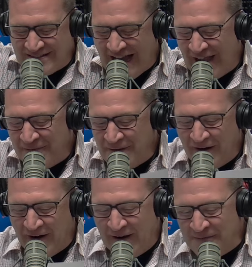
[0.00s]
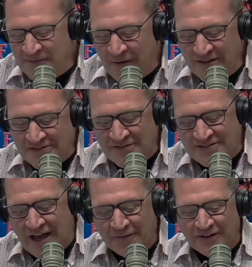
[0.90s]
Tyler Merriam, voice of
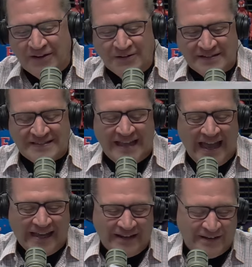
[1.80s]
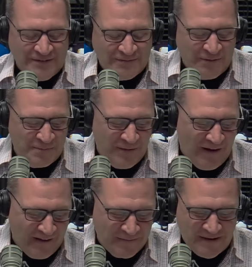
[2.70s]
South Dakota State. He does
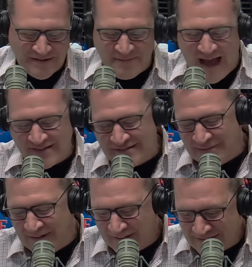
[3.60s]
football and men's basketball.